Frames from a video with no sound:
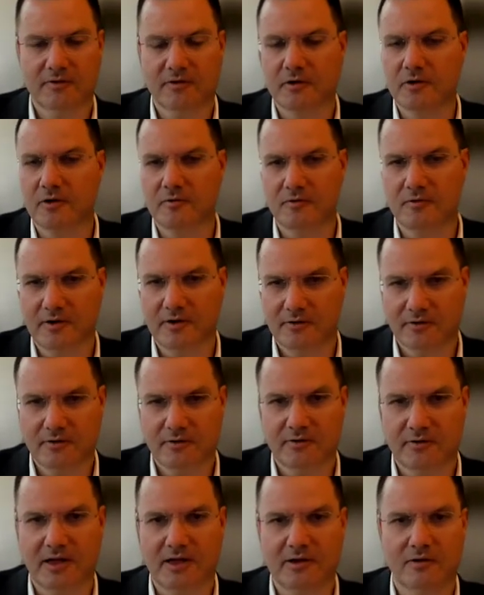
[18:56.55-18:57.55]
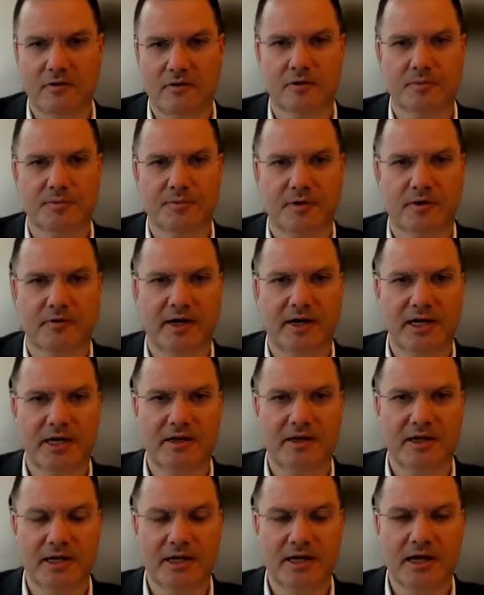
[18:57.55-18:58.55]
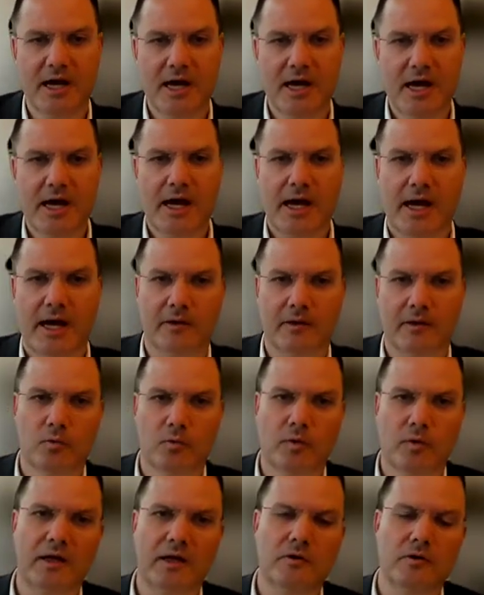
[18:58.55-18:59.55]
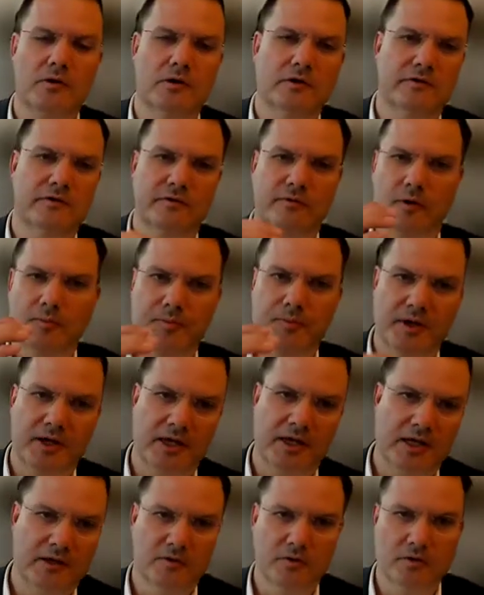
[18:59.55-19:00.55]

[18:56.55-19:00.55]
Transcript: services that you're providing. And when you are swapping